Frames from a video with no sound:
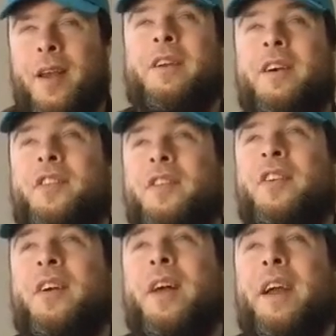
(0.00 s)
Because
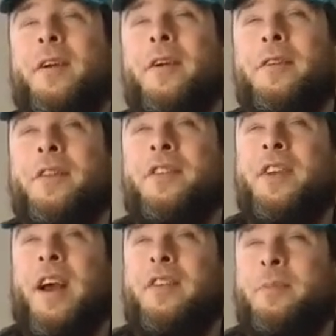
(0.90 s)
until I heard this
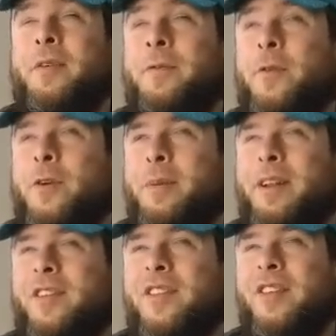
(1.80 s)
guy's
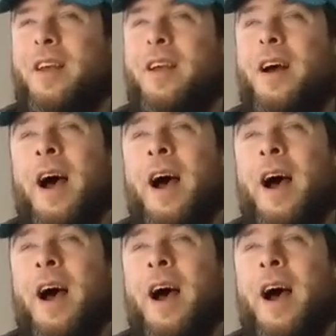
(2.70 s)
performance,